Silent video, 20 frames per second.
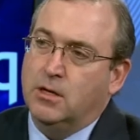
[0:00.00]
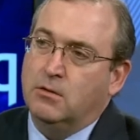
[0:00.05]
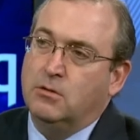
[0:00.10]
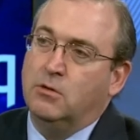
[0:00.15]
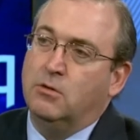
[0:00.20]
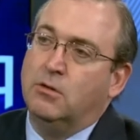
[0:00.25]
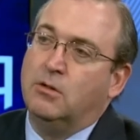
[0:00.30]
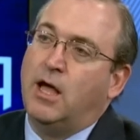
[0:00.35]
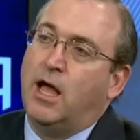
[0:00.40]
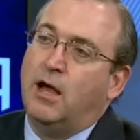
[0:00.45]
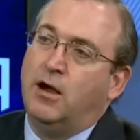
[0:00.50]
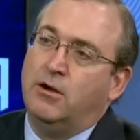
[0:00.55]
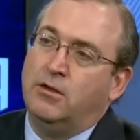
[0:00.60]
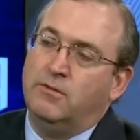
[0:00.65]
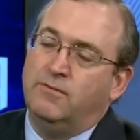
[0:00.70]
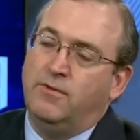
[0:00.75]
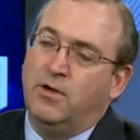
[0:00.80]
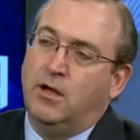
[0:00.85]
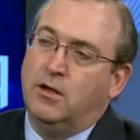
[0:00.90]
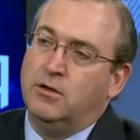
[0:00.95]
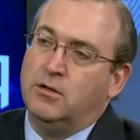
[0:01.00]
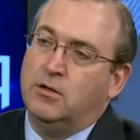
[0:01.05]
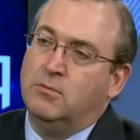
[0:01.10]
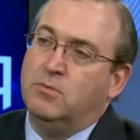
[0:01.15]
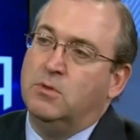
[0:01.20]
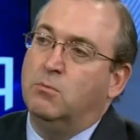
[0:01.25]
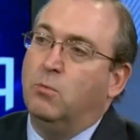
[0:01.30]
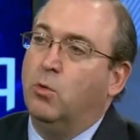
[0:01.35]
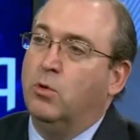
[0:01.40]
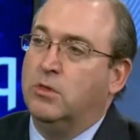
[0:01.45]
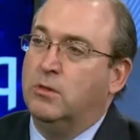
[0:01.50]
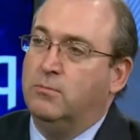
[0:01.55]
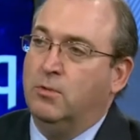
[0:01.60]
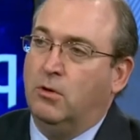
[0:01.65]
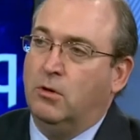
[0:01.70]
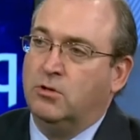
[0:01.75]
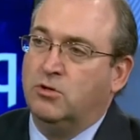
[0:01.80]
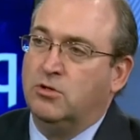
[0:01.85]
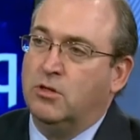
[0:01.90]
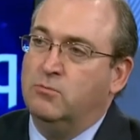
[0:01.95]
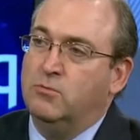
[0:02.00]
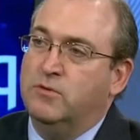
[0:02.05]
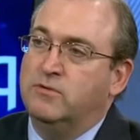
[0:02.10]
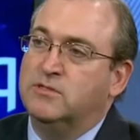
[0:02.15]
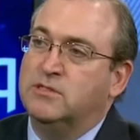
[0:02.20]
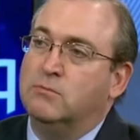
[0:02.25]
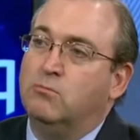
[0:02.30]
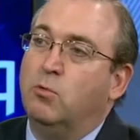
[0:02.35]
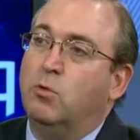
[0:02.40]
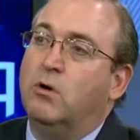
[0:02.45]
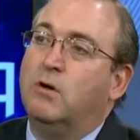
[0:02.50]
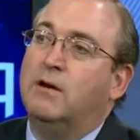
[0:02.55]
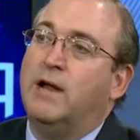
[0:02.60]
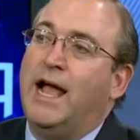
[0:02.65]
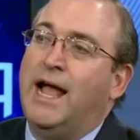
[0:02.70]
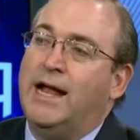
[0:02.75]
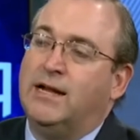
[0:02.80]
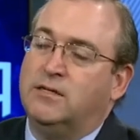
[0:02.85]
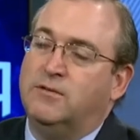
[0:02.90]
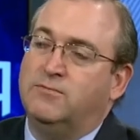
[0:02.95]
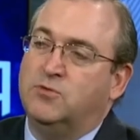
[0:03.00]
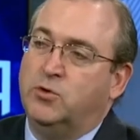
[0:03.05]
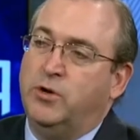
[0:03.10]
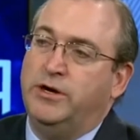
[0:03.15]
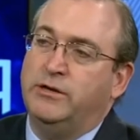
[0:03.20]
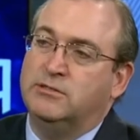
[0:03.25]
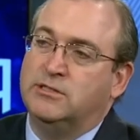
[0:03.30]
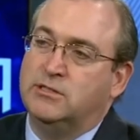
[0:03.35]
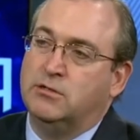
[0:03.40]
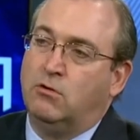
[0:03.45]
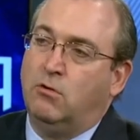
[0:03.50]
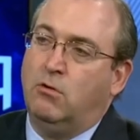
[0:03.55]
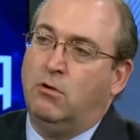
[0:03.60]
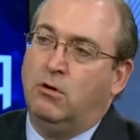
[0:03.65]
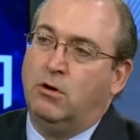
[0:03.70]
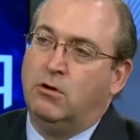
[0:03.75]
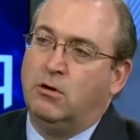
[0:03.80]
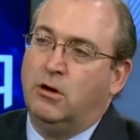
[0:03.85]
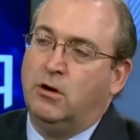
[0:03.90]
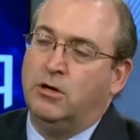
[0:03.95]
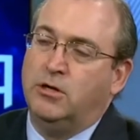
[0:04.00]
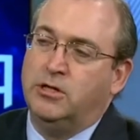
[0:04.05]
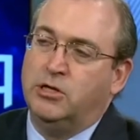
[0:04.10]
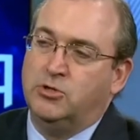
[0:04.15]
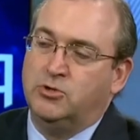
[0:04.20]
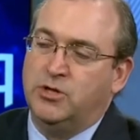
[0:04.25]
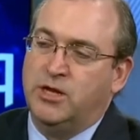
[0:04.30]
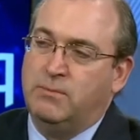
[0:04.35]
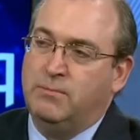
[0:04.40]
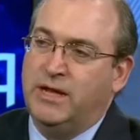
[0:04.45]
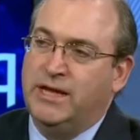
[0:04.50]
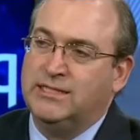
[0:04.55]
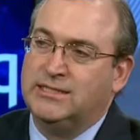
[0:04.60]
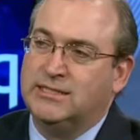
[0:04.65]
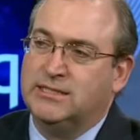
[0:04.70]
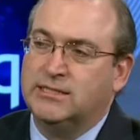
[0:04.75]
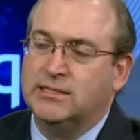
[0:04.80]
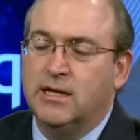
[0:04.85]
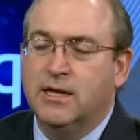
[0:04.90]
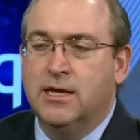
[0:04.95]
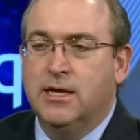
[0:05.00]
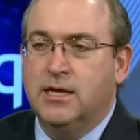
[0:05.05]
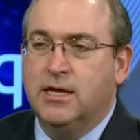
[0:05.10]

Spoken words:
You know, the higher the volume, the larger the moves, the more active traders there are on an intraday basis.